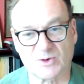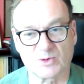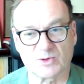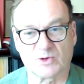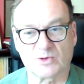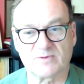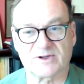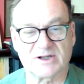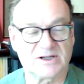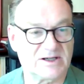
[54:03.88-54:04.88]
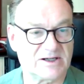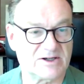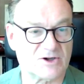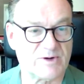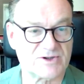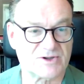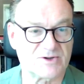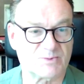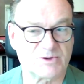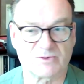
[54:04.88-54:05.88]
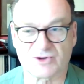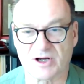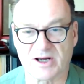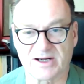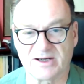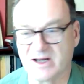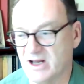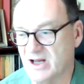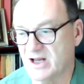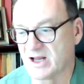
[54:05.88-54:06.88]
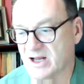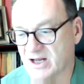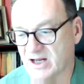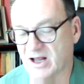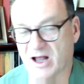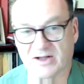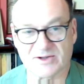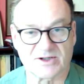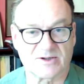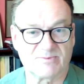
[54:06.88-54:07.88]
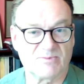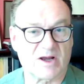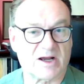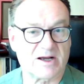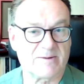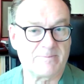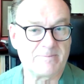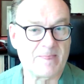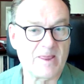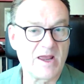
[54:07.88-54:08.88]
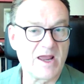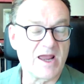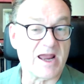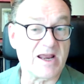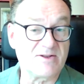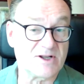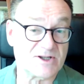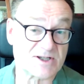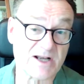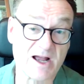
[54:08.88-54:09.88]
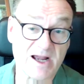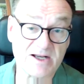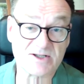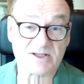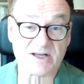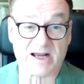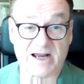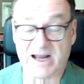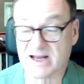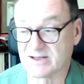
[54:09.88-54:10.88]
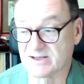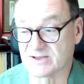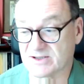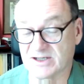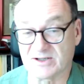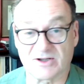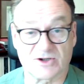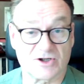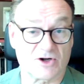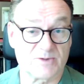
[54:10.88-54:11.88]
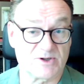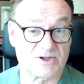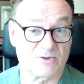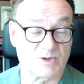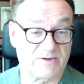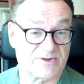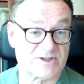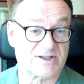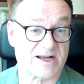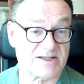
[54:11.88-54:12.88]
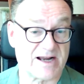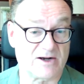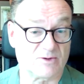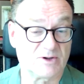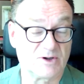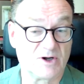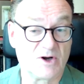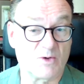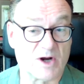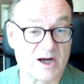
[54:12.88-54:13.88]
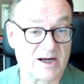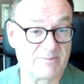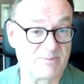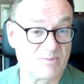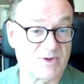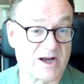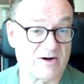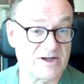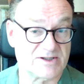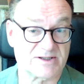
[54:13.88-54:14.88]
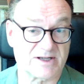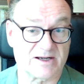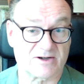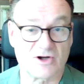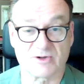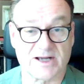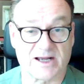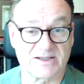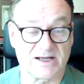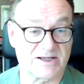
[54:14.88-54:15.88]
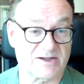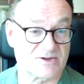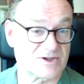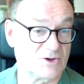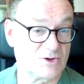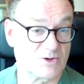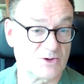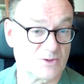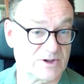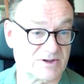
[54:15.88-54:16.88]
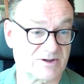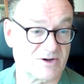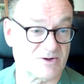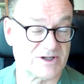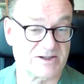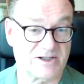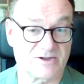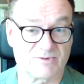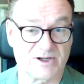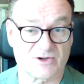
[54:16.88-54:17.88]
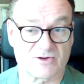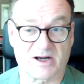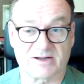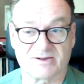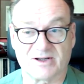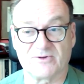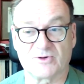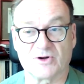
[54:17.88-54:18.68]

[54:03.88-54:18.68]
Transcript: to all of the questions. We'll try and answer them. In the slides and the documents that we've sent out, there is contact details, so you can always contact either Rees or I if